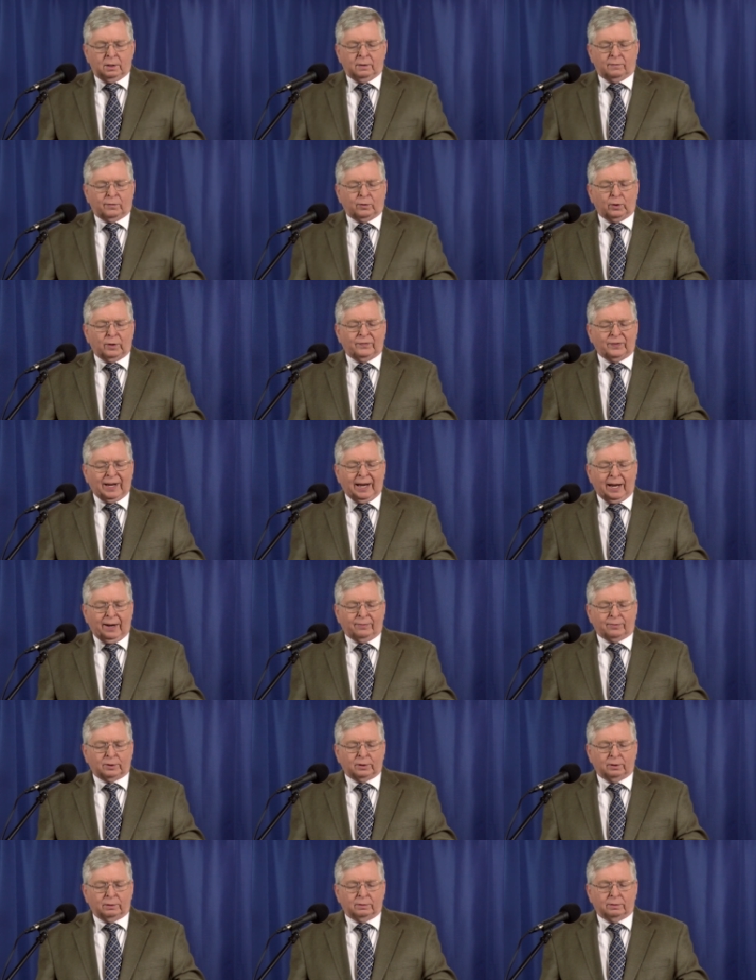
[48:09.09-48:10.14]
For if
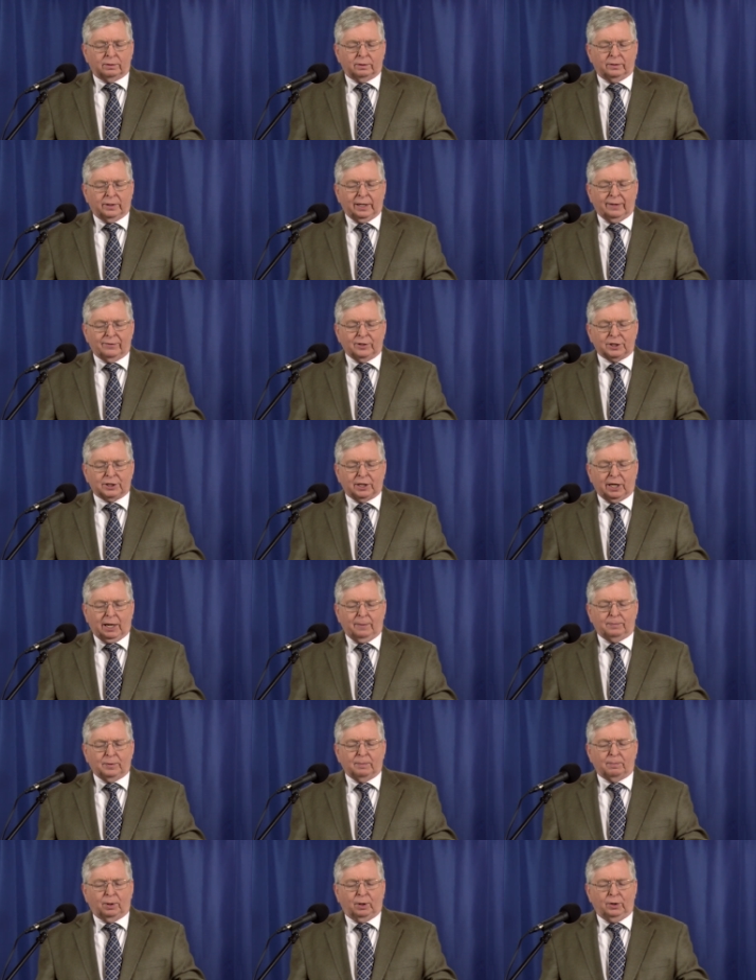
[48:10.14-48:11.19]
after they have
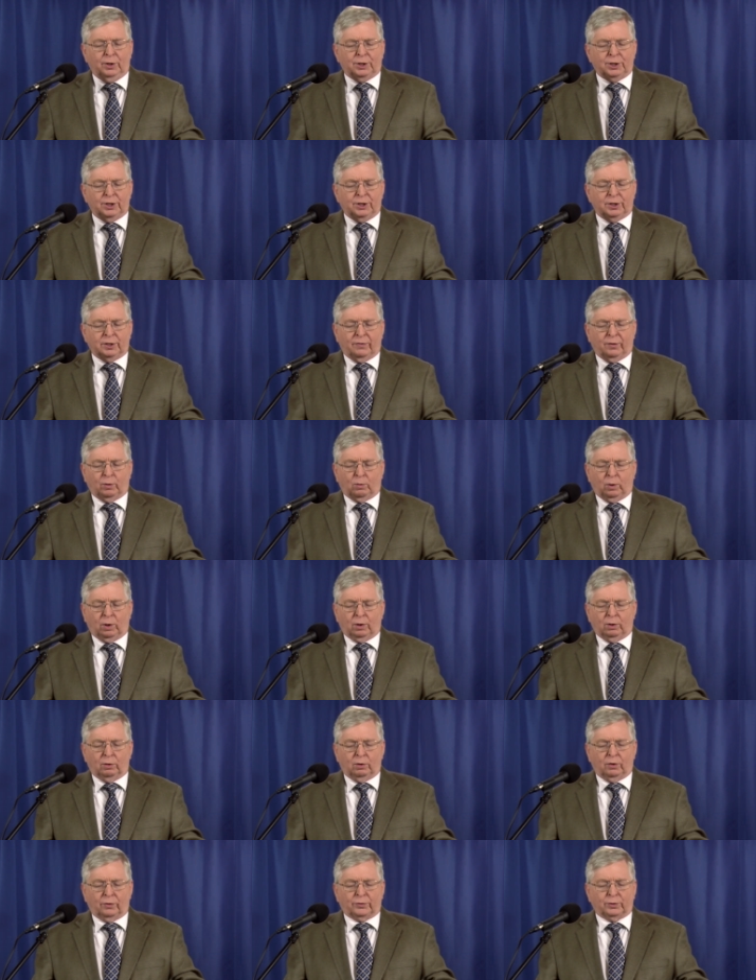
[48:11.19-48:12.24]
escaped the pollutions of the
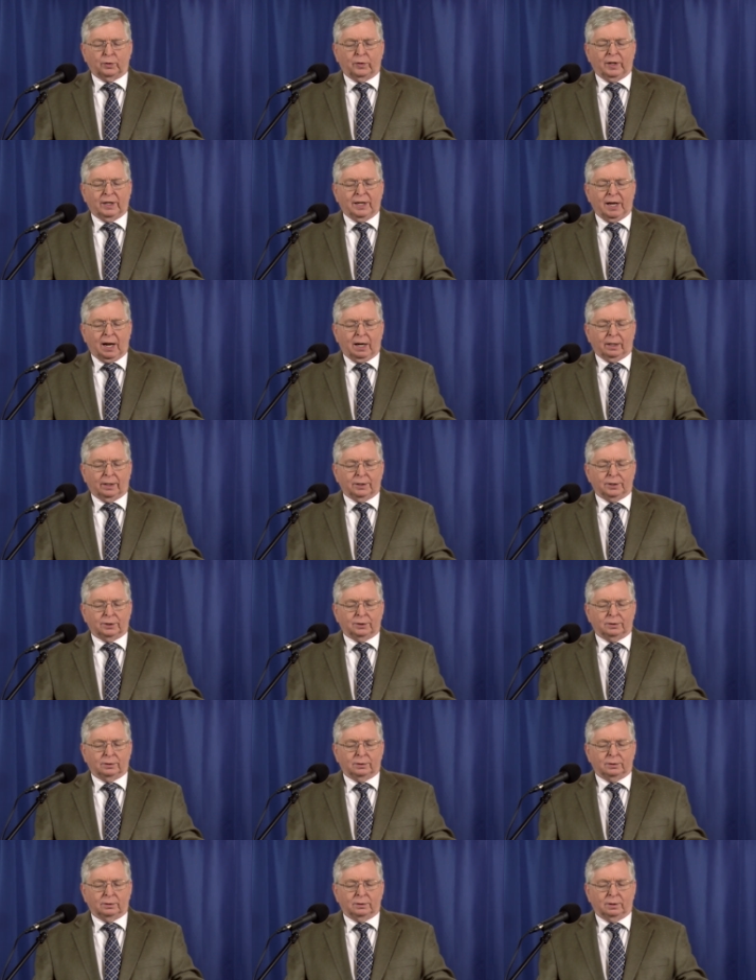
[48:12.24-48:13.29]
world through the
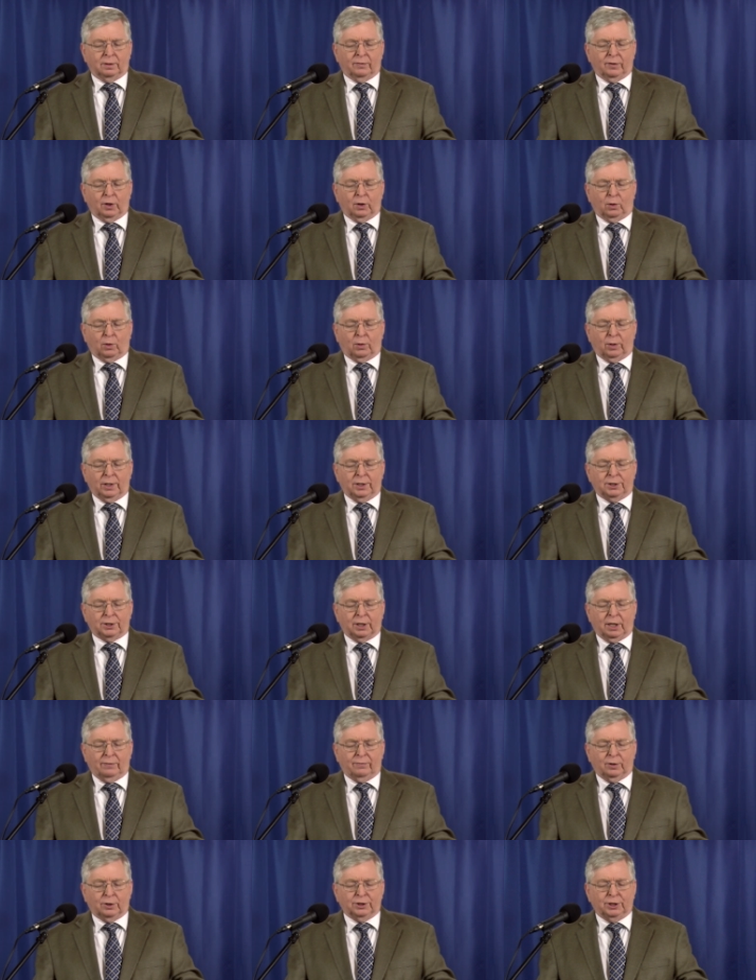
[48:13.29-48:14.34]
knowledge of the Lord and
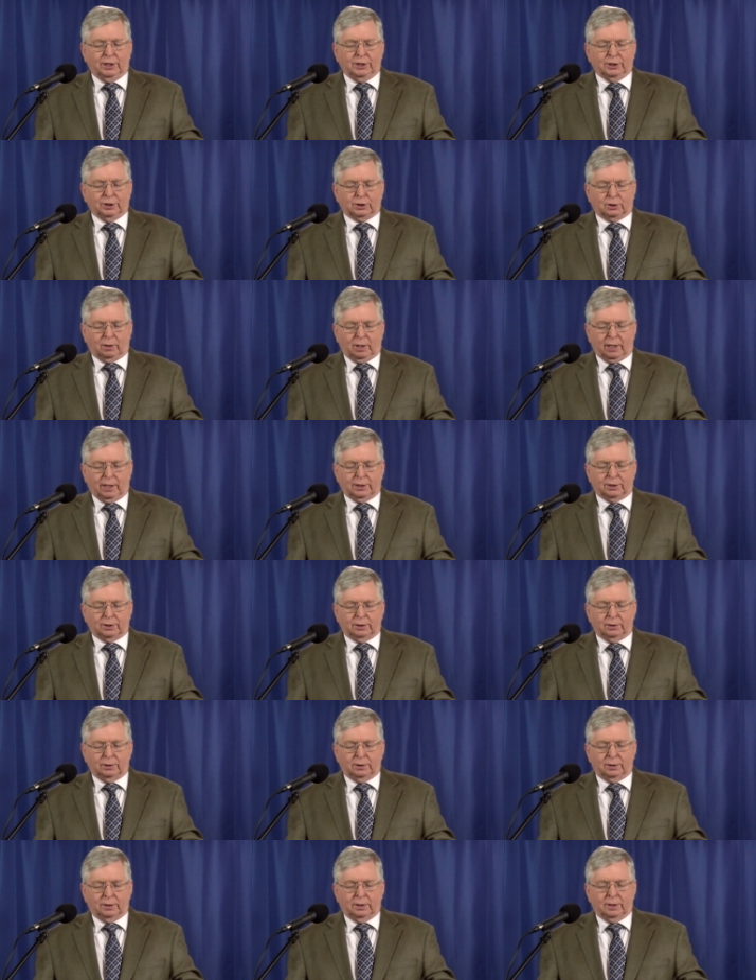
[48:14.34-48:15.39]
Savior Jesus Christ,